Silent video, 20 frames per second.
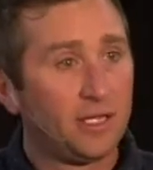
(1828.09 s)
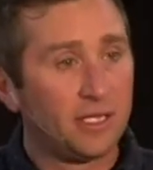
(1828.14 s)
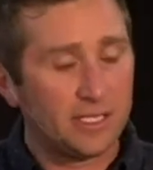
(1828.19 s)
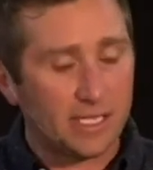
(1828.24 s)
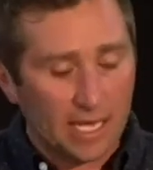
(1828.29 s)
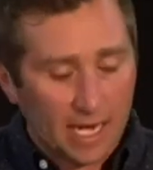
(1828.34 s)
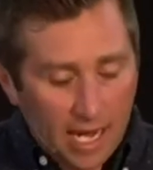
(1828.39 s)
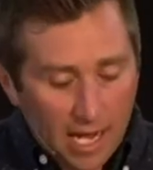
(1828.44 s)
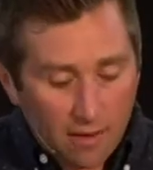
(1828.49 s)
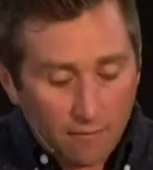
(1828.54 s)

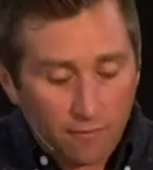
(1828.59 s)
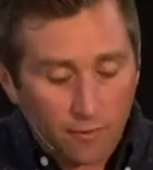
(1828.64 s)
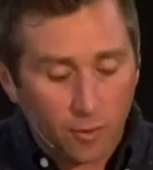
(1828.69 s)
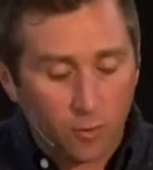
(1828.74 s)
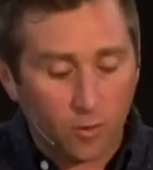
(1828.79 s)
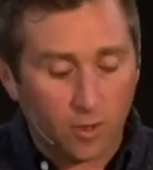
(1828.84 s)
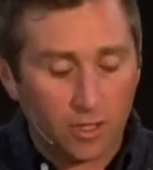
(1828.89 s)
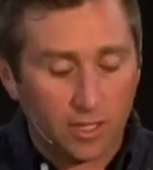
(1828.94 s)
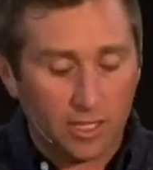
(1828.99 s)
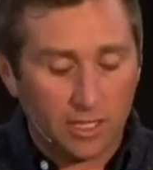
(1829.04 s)
is that
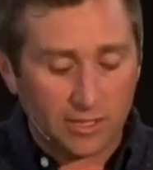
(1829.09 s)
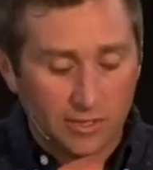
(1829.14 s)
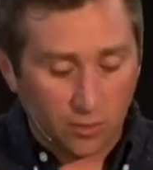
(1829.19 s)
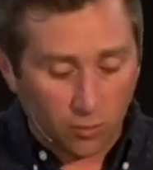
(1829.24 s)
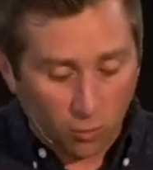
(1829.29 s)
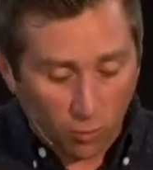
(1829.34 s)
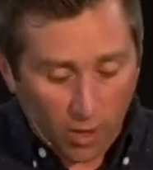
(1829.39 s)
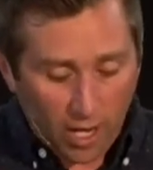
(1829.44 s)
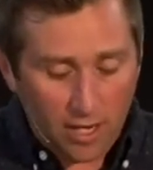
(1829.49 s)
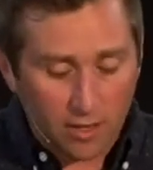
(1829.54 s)
everyone is
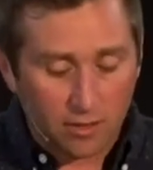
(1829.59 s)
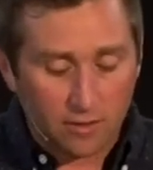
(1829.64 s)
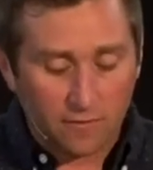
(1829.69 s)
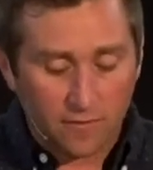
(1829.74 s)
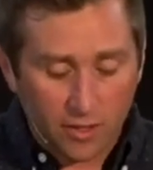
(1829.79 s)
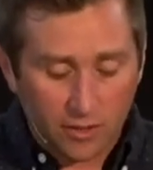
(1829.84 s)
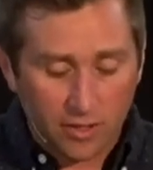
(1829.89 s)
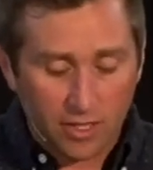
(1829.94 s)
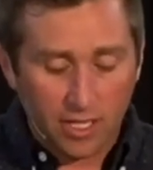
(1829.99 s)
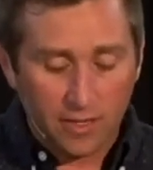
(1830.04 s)
aware
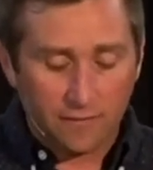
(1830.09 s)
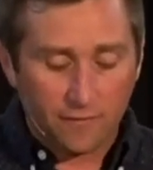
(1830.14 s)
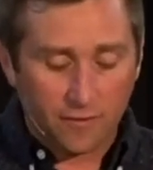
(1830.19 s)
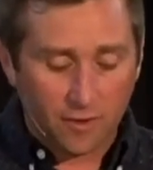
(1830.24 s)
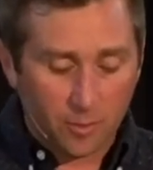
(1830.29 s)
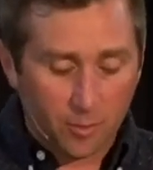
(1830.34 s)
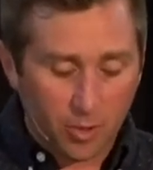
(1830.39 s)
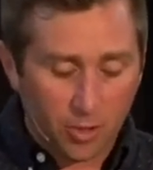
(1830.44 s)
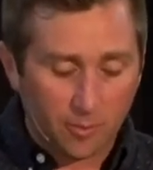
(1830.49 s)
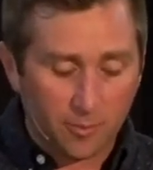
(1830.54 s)
of their need
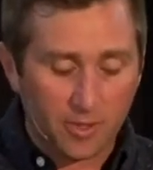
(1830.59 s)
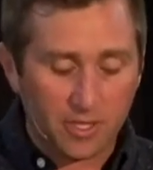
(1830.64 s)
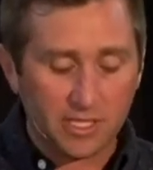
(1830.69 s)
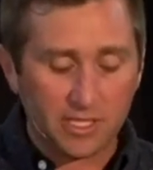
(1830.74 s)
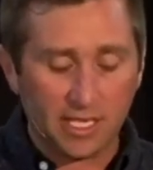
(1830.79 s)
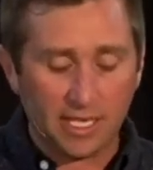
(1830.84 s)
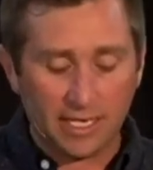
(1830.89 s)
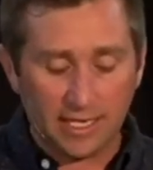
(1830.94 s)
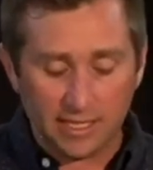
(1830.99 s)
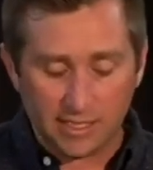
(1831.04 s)
for
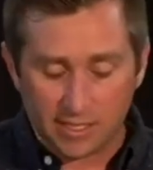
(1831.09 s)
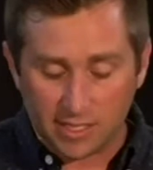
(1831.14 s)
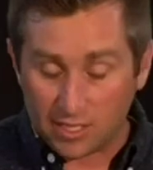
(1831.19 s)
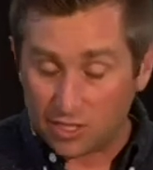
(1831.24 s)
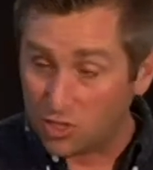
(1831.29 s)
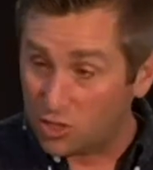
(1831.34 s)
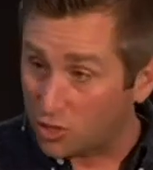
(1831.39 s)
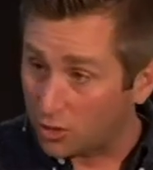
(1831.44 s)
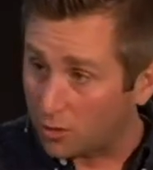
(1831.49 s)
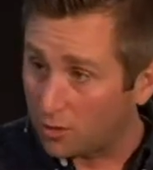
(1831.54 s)
purpose, and as
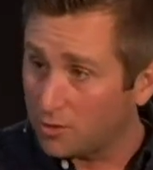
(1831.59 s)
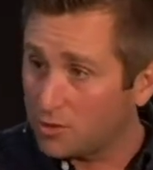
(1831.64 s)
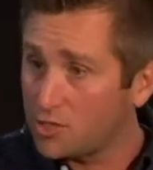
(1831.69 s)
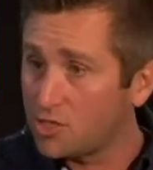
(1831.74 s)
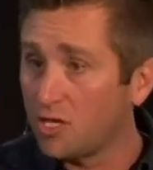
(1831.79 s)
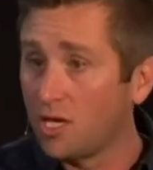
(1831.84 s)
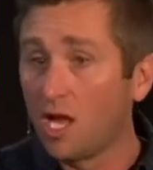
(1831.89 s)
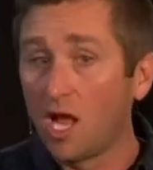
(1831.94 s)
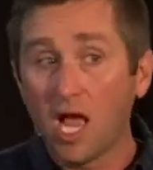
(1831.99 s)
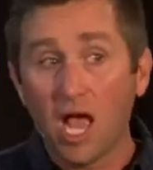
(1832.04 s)
the
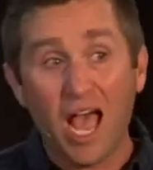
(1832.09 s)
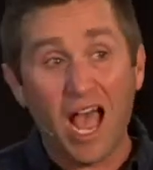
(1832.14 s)
church,